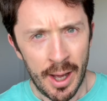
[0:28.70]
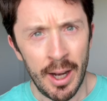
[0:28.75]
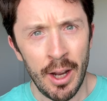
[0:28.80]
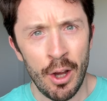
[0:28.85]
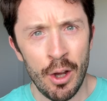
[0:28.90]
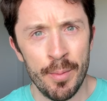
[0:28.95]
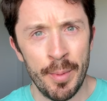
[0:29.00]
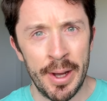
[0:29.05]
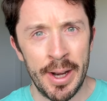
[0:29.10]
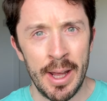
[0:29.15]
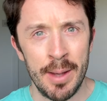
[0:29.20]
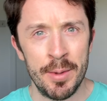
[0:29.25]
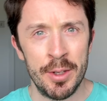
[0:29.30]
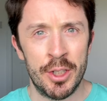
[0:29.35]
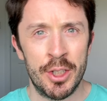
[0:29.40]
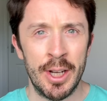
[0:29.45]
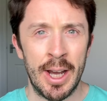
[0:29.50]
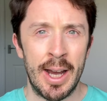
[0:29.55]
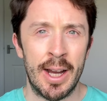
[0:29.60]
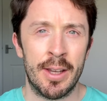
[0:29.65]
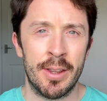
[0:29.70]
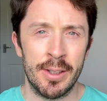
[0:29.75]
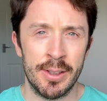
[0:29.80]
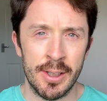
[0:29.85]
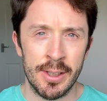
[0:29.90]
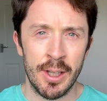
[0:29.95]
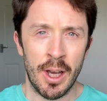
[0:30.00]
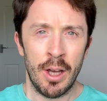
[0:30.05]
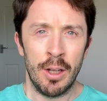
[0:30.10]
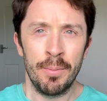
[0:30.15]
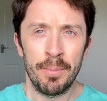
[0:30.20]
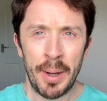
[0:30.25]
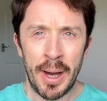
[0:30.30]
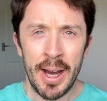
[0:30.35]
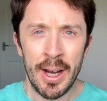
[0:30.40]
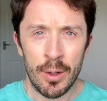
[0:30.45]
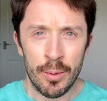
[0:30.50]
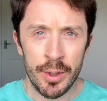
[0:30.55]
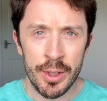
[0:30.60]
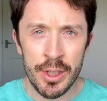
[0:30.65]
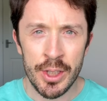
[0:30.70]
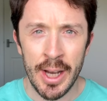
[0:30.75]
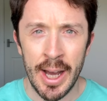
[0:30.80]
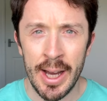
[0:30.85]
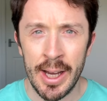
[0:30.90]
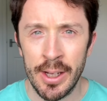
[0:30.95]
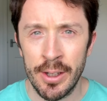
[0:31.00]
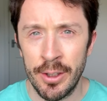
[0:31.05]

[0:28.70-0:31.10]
Hello, my name is Jack. This is Unpack with Jack,